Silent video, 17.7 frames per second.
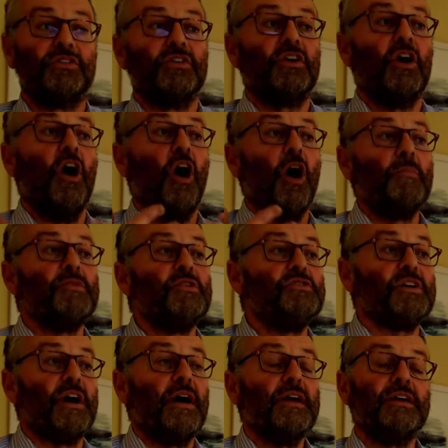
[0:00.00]

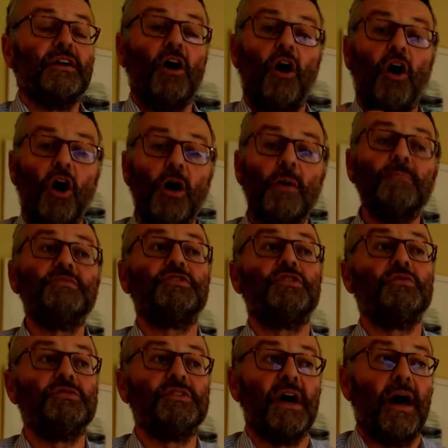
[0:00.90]
calms
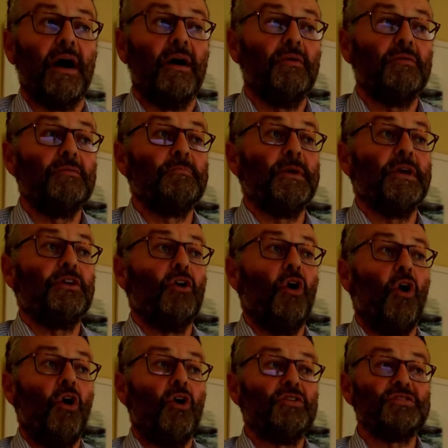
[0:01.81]
you down
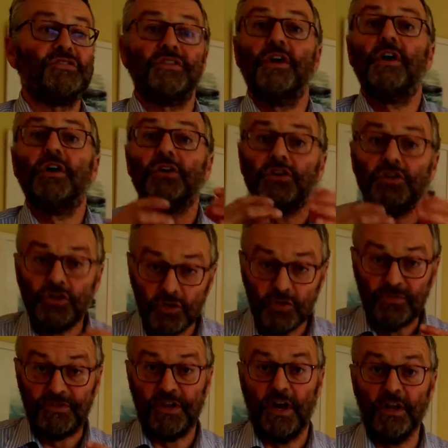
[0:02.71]
because
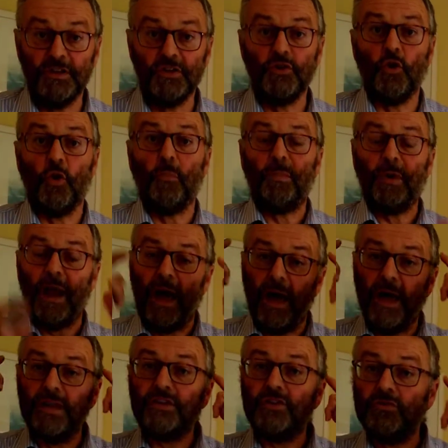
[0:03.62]
you've done your
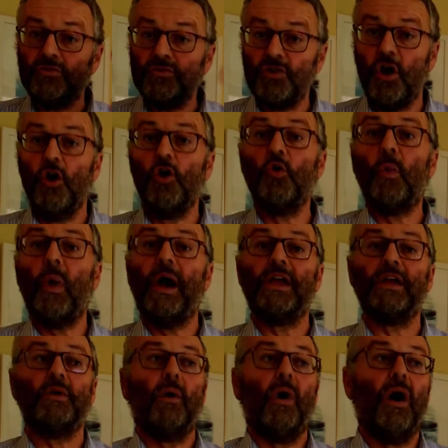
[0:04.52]
plan, you know
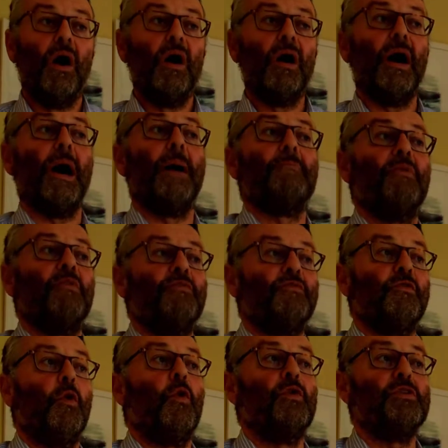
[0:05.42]
where you are, and
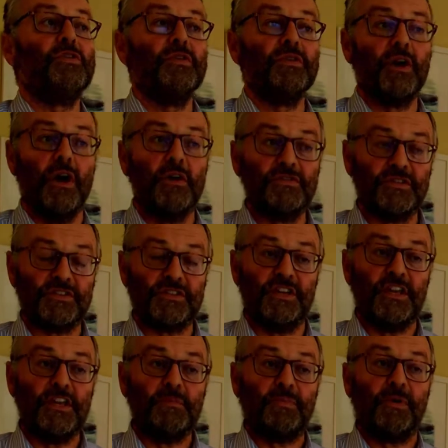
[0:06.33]
before you go to
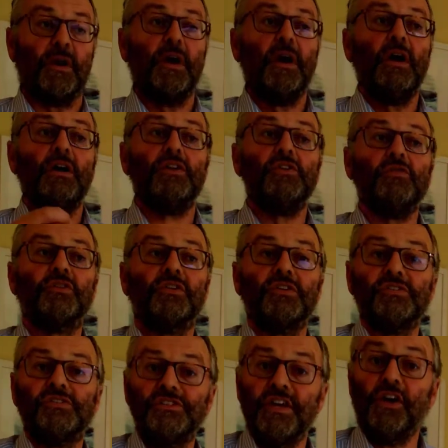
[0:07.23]
sleep, you
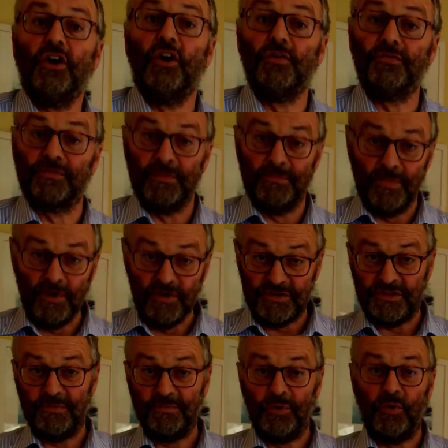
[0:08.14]
can tick off the
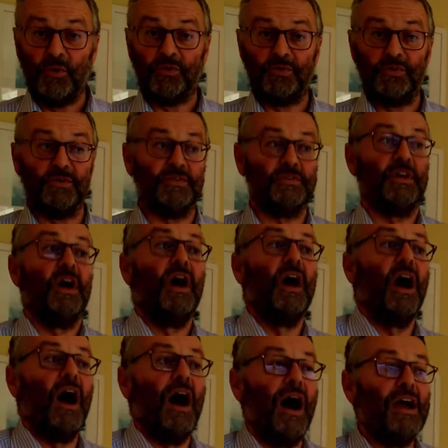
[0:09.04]
most important
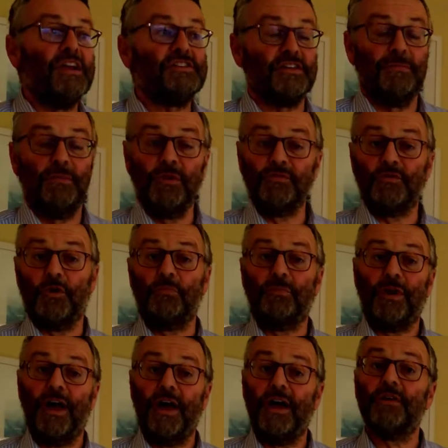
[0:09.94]
item of your
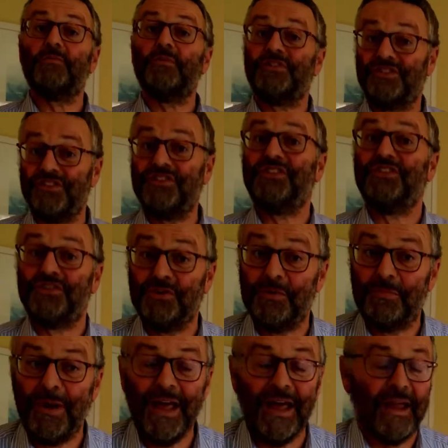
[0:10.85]
plan, which is to do
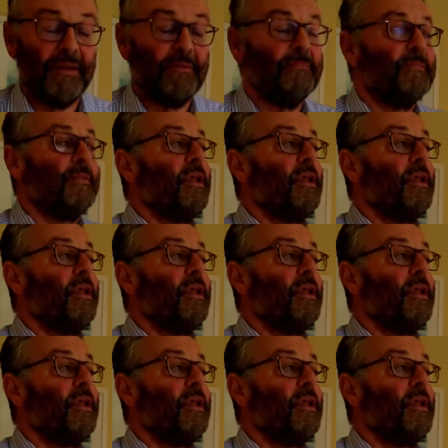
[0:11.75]
a plan.